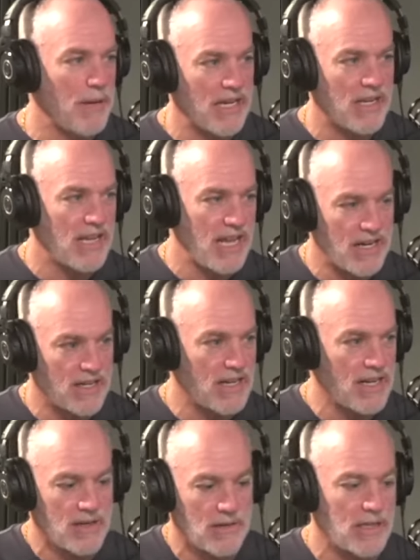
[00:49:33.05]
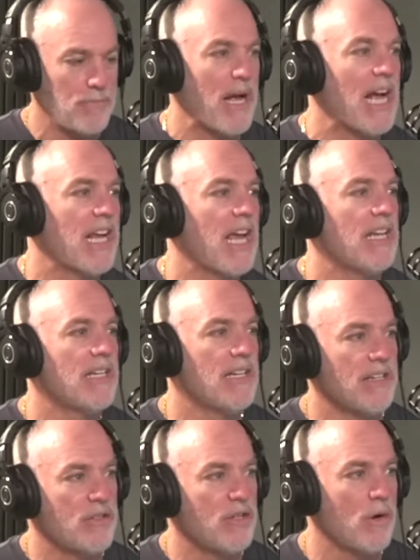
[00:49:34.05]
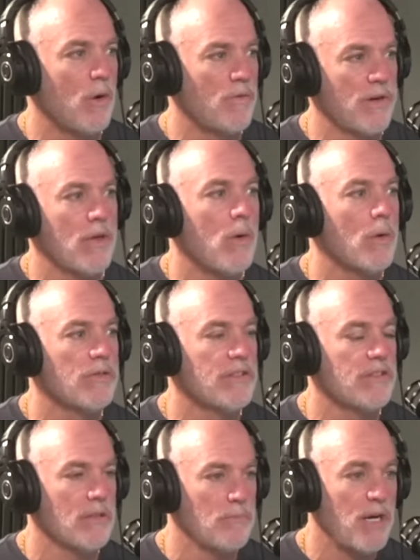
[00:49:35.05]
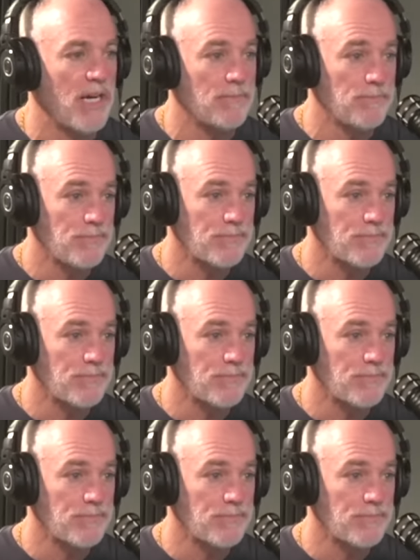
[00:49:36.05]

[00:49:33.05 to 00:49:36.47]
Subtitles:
Bank of Canada kind of like back-ended and took over the whole system. But